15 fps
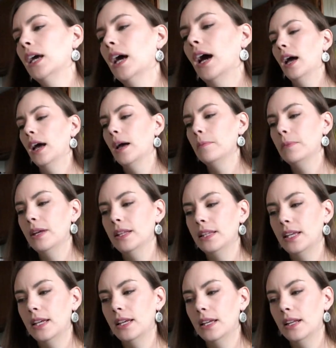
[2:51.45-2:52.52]
Um, and
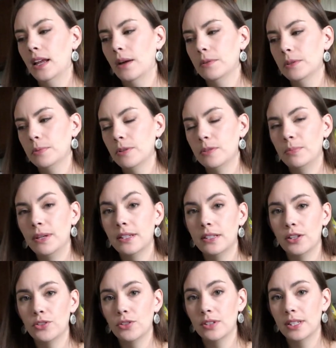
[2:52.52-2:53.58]
then I was supposed to be at
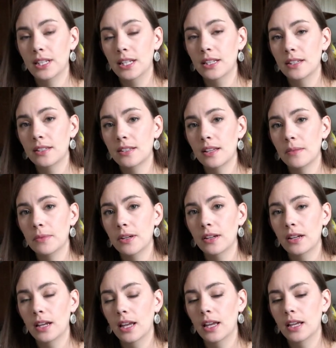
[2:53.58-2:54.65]
Central City this
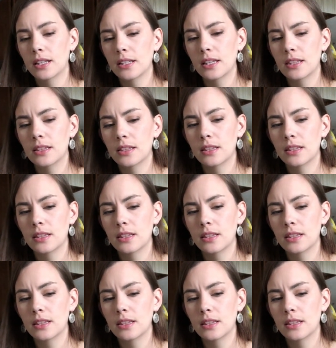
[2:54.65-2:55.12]
summer, and I